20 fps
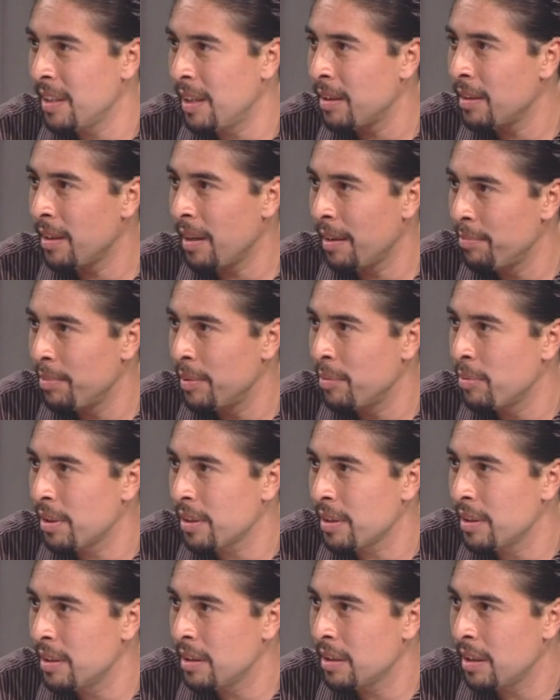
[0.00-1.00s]
and I've been
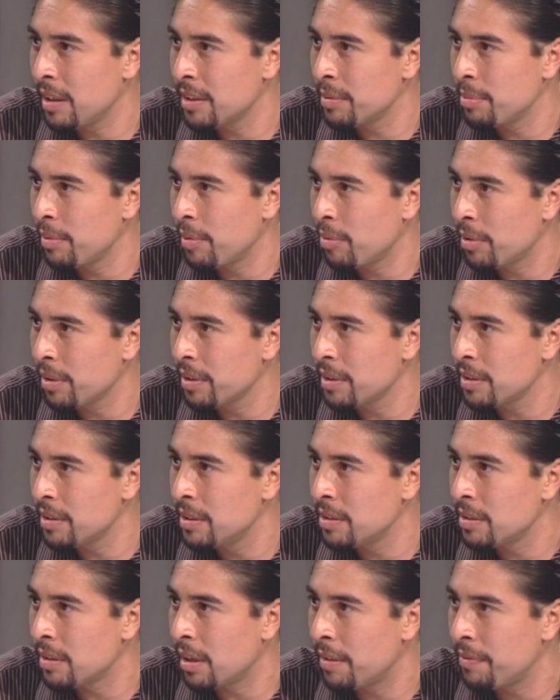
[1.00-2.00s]
working in Councilman Worthington's